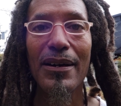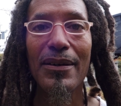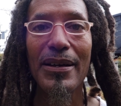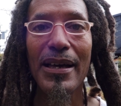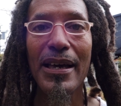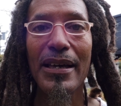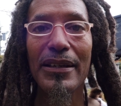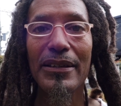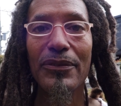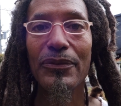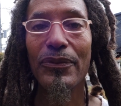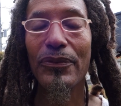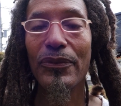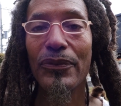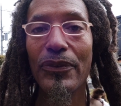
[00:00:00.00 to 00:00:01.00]
And
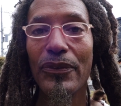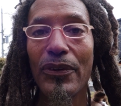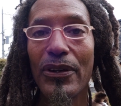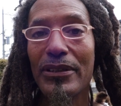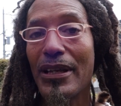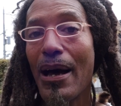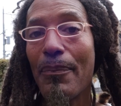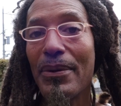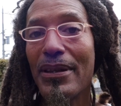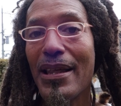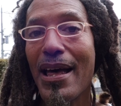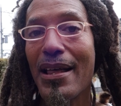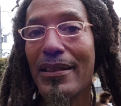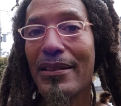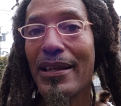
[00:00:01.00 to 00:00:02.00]
on top of
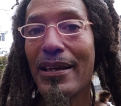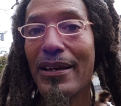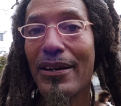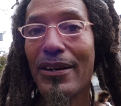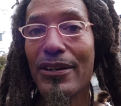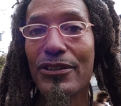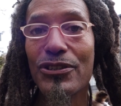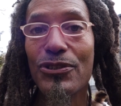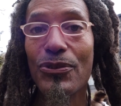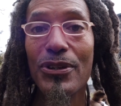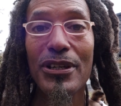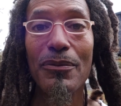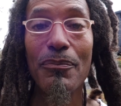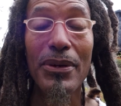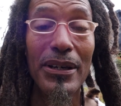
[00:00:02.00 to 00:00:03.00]
that, they are
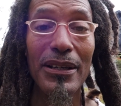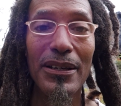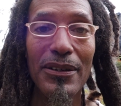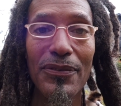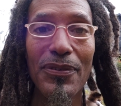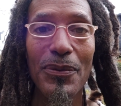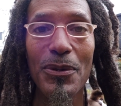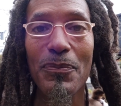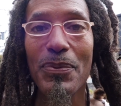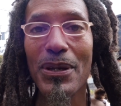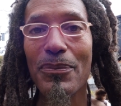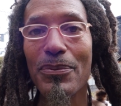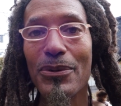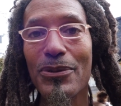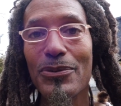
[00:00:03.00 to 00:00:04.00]
extorting money from the
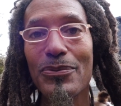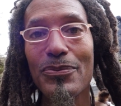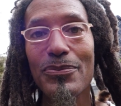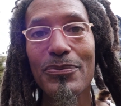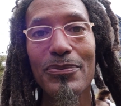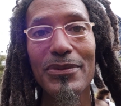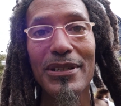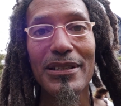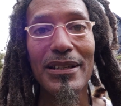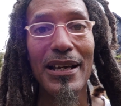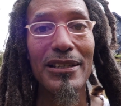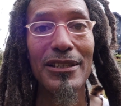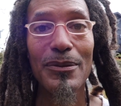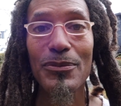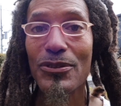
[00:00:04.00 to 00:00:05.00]
people, just
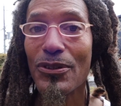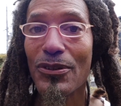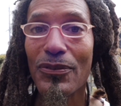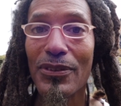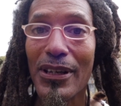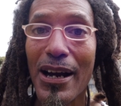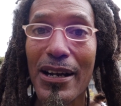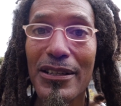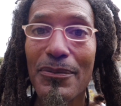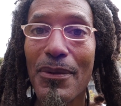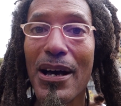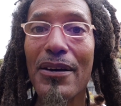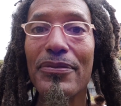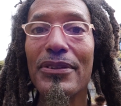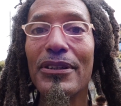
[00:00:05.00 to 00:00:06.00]
like some sort of large
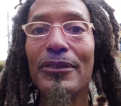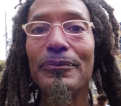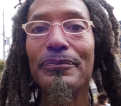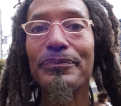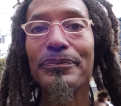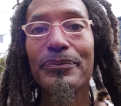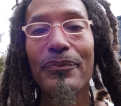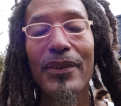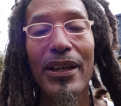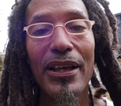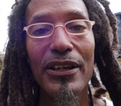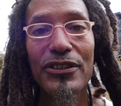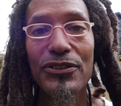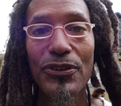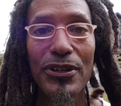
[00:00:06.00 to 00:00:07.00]
mafia,
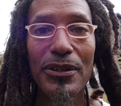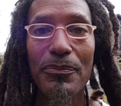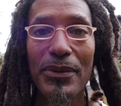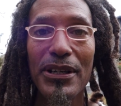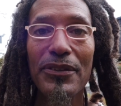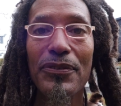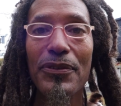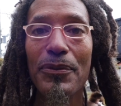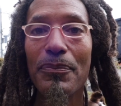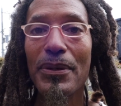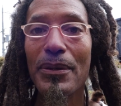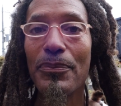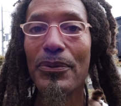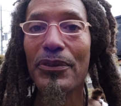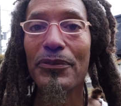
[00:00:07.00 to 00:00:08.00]
extorting money from the
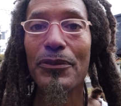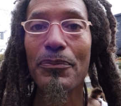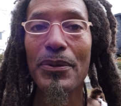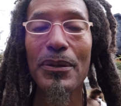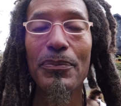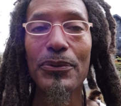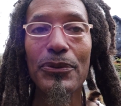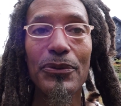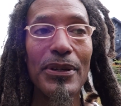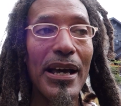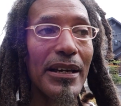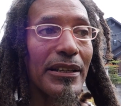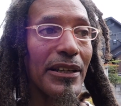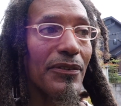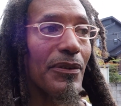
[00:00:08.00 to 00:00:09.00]
people. If the people do
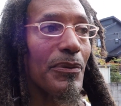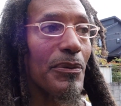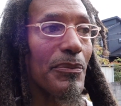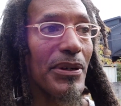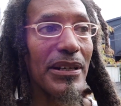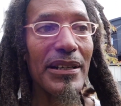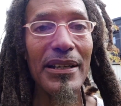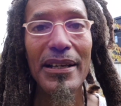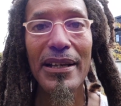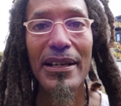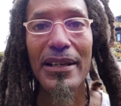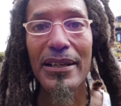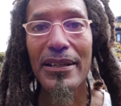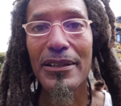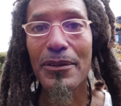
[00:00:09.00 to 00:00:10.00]
not give up the money,
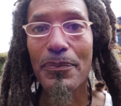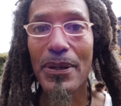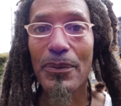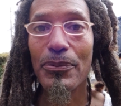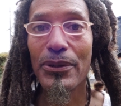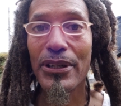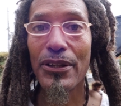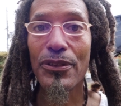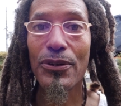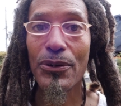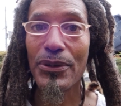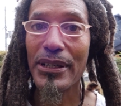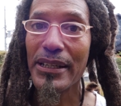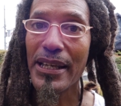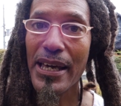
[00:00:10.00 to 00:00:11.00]
the people get
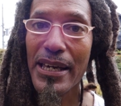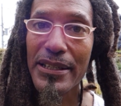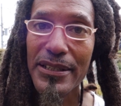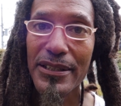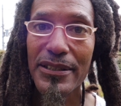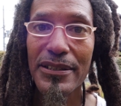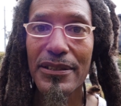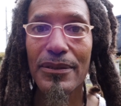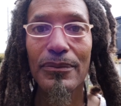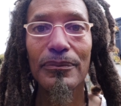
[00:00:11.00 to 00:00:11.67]
thrown in cages.